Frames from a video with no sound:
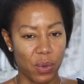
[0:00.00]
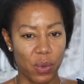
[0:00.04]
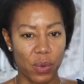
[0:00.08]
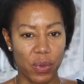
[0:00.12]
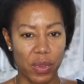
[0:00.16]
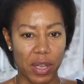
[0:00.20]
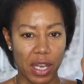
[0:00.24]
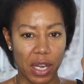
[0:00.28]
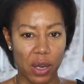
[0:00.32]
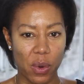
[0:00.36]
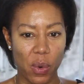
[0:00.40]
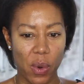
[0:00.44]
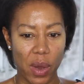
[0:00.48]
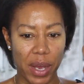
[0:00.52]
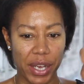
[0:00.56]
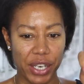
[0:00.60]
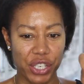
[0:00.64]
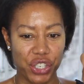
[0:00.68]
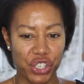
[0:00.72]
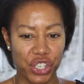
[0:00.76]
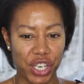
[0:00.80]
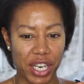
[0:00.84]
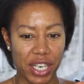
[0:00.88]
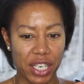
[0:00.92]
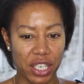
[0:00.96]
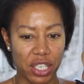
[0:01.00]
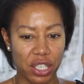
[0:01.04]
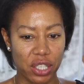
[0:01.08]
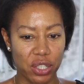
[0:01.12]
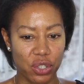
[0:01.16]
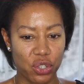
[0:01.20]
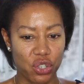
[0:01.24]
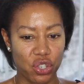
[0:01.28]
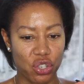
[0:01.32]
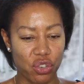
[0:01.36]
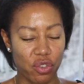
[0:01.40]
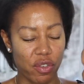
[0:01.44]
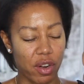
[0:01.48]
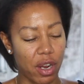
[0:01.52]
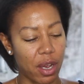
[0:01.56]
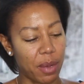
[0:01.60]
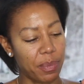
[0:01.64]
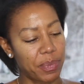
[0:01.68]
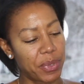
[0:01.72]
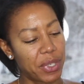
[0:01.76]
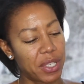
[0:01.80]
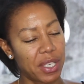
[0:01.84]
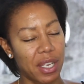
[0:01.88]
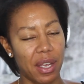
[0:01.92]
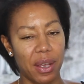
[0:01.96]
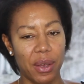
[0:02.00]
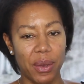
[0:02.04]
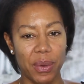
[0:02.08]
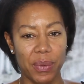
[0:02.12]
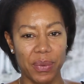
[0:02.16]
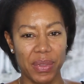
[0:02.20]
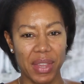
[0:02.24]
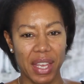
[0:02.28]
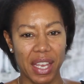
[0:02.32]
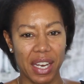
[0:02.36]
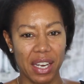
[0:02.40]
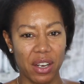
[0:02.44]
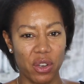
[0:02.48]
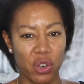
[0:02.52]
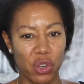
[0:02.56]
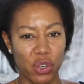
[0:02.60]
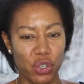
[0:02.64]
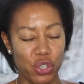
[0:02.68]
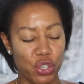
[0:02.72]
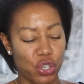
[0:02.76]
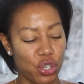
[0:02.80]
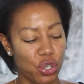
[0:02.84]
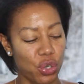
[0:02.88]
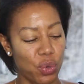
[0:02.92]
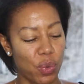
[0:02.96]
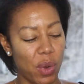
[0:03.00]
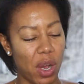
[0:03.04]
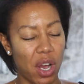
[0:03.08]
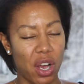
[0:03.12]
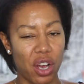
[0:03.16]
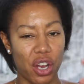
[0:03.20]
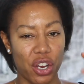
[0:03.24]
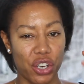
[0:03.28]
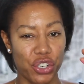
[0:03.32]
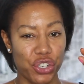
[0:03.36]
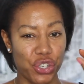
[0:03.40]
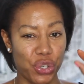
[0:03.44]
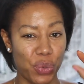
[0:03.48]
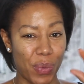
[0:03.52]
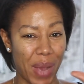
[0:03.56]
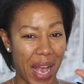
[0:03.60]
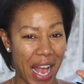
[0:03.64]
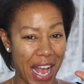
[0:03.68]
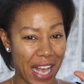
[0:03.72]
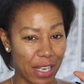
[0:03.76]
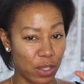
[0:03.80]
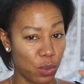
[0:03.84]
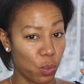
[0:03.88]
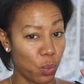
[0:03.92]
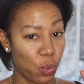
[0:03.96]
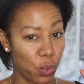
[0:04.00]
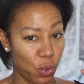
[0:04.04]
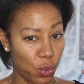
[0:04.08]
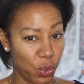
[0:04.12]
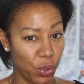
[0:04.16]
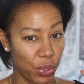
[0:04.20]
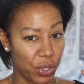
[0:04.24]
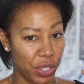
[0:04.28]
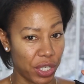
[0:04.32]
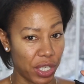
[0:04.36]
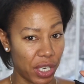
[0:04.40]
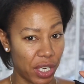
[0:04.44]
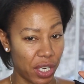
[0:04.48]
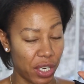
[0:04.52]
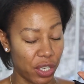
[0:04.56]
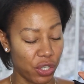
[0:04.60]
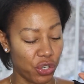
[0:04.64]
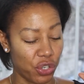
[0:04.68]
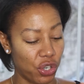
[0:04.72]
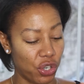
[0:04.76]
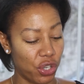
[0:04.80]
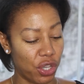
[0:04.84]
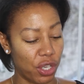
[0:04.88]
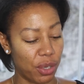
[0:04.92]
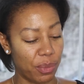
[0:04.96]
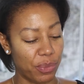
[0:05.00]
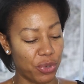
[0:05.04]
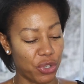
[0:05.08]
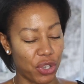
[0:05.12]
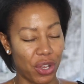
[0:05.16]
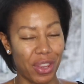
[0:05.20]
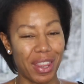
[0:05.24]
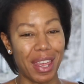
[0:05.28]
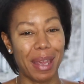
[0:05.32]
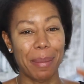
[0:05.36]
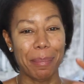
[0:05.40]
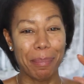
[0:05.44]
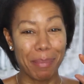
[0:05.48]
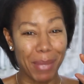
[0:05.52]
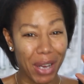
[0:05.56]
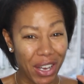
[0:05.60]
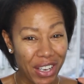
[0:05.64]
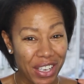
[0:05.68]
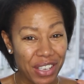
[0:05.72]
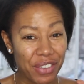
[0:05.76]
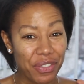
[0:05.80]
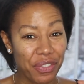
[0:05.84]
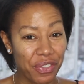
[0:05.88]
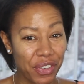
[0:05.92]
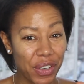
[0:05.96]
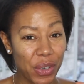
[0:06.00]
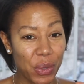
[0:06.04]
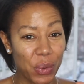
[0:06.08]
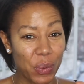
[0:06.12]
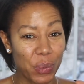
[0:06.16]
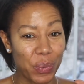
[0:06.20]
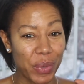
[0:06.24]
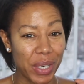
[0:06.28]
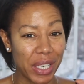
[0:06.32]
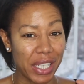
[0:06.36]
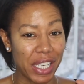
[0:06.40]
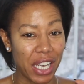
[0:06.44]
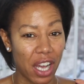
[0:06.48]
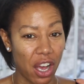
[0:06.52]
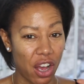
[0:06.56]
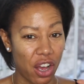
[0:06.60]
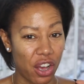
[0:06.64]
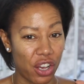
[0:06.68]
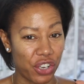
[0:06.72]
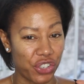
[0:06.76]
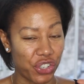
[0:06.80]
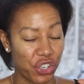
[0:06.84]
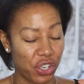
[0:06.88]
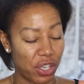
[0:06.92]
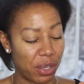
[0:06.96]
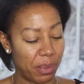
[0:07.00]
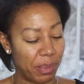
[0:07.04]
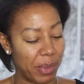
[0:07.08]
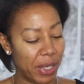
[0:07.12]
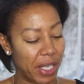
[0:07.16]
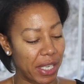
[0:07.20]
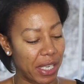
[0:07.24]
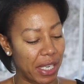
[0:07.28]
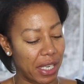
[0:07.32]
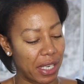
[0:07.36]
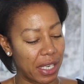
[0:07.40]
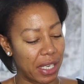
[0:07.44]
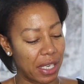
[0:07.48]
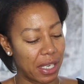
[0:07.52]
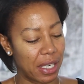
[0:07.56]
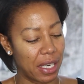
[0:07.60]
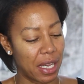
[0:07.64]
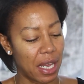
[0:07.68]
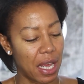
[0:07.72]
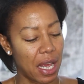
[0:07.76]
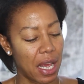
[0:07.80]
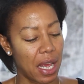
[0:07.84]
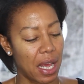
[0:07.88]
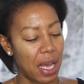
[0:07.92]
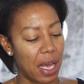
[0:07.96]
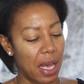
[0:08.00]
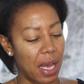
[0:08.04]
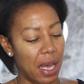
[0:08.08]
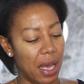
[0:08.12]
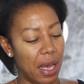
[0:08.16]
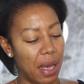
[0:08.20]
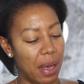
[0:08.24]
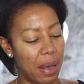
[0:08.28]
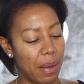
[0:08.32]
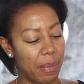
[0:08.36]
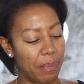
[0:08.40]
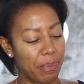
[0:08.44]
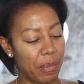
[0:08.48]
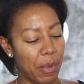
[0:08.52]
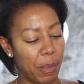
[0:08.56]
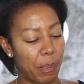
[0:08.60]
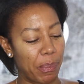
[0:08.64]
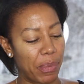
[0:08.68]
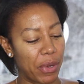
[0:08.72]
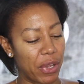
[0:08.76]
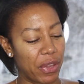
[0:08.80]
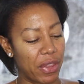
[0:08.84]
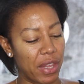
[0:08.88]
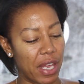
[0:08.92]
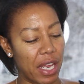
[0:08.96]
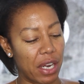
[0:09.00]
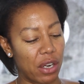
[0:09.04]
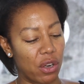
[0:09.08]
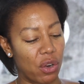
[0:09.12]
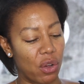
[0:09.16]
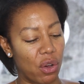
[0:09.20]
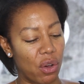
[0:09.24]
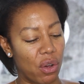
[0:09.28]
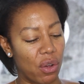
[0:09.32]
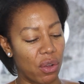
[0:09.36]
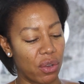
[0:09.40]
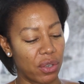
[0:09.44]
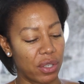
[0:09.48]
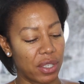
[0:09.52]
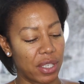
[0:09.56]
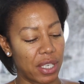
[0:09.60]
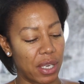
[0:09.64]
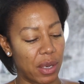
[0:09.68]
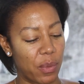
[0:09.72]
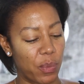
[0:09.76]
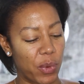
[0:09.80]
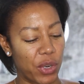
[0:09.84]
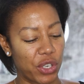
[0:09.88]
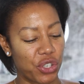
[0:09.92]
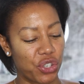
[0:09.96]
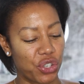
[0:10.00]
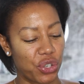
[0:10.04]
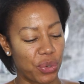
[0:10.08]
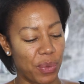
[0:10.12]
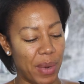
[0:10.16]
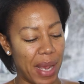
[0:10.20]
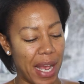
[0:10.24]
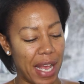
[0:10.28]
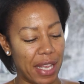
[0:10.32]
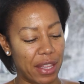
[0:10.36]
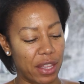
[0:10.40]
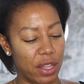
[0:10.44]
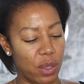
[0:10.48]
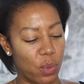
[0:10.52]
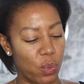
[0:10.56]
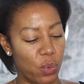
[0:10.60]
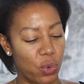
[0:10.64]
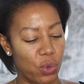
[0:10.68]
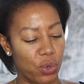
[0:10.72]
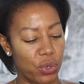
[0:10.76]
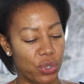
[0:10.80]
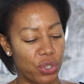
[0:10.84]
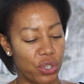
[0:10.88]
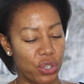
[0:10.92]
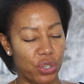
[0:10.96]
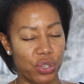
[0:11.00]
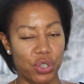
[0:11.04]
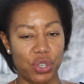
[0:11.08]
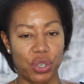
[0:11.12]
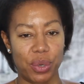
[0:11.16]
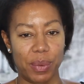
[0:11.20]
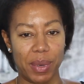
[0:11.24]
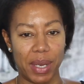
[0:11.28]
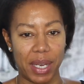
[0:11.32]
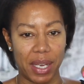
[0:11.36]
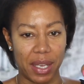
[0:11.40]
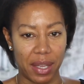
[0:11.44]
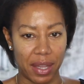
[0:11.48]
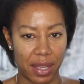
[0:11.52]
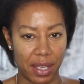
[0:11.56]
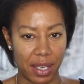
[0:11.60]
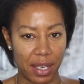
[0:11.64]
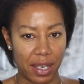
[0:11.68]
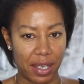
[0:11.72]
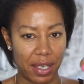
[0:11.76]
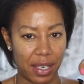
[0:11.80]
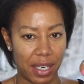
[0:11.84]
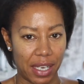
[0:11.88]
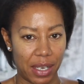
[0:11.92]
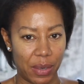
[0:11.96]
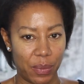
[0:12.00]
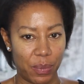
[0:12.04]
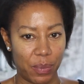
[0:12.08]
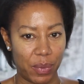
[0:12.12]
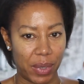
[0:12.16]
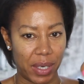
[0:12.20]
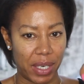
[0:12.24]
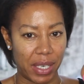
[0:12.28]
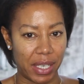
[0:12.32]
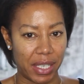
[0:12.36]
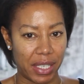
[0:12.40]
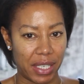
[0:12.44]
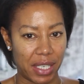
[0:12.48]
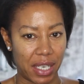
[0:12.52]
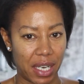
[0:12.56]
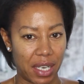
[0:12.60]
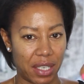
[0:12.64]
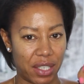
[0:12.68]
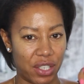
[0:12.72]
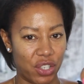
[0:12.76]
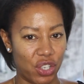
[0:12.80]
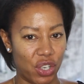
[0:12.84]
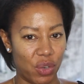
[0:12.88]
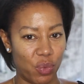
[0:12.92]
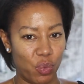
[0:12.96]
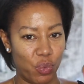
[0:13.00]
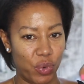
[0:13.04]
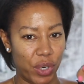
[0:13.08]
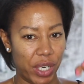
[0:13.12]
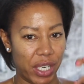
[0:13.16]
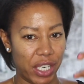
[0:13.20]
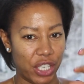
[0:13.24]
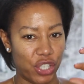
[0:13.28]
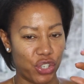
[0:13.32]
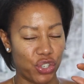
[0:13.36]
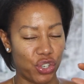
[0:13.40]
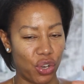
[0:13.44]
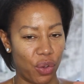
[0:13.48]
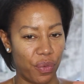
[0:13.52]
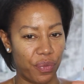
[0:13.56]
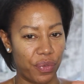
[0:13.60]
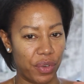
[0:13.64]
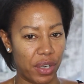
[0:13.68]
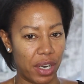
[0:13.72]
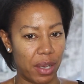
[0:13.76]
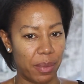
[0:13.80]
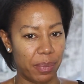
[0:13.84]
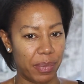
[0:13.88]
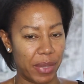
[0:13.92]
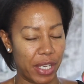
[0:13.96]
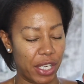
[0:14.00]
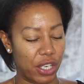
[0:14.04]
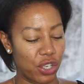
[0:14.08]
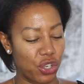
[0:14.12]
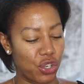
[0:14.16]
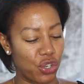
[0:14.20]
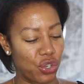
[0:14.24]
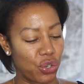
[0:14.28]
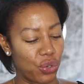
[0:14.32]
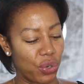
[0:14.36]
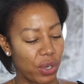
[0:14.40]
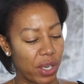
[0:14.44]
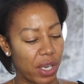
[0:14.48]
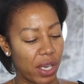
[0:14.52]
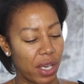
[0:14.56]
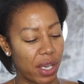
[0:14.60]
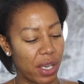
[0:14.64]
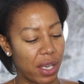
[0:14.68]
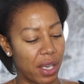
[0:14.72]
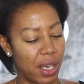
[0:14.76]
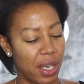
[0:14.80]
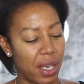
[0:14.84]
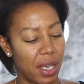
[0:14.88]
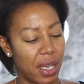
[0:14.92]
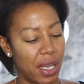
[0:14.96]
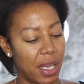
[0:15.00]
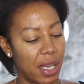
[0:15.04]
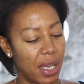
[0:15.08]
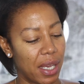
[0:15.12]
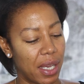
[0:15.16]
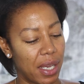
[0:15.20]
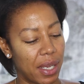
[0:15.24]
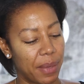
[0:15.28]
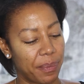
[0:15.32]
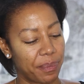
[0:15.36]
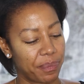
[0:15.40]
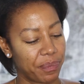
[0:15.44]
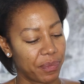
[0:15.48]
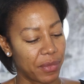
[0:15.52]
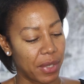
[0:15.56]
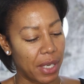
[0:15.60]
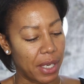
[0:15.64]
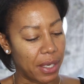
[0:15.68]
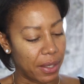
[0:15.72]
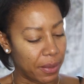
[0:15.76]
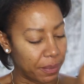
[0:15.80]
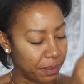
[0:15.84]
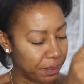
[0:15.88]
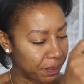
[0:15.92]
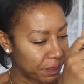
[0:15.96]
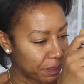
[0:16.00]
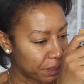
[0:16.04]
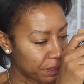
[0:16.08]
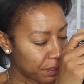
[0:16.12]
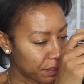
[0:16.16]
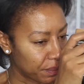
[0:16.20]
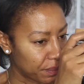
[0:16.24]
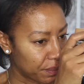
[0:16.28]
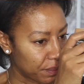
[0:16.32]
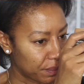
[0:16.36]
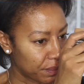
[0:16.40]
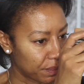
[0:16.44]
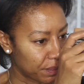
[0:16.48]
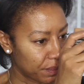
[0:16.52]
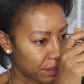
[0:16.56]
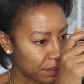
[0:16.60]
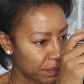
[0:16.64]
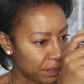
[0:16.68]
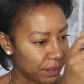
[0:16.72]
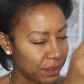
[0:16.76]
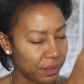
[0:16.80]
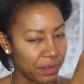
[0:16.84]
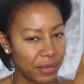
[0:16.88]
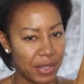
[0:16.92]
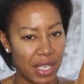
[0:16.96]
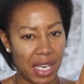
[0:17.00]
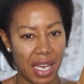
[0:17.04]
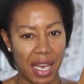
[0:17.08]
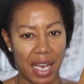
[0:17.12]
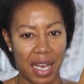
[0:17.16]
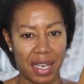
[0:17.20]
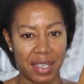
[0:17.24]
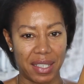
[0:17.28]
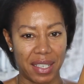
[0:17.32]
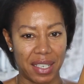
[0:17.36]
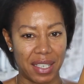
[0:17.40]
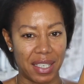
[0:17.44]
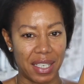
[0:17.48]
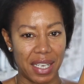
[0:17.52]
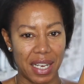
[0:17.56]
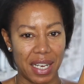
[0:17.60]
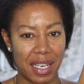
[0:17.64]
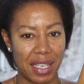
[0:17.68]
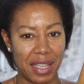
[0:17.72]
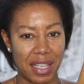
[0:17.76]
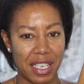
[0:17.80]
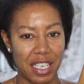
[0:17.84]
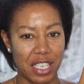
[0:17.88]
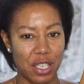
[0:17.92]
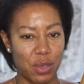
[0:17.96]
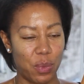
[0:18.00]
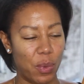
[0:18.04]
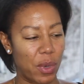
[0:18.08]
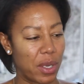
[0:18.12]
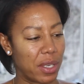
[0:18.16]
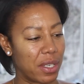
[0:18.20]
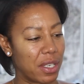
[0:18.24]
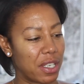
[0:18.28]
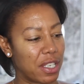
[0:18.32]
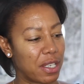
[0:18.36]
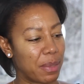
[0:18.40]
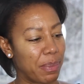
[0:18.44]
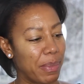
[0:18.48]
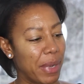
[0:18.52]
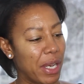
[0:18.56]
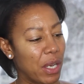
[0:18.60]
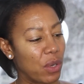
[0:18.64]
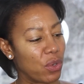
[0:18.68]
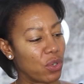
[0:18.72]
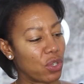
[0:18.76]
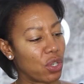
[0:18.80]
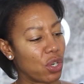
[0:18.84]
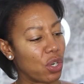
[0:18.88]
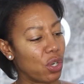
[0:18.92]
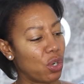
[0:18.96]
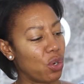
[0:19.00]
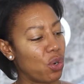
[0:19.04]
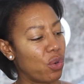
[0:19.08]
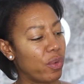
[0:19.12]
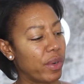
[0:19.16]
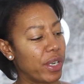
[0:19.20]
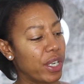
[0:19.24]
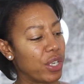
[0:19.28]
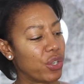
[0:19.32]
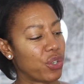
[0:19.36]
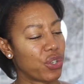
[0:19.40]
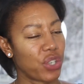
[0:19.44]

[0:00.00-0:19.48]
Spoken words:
They're quite gentle scrubs, so they're not too harsh. You add water them, so they might feel really harsh at the beginning, but they're not. Once you add the water to it, then it really does really soften up that sugar. And yeah, as I say, this one smells glorious.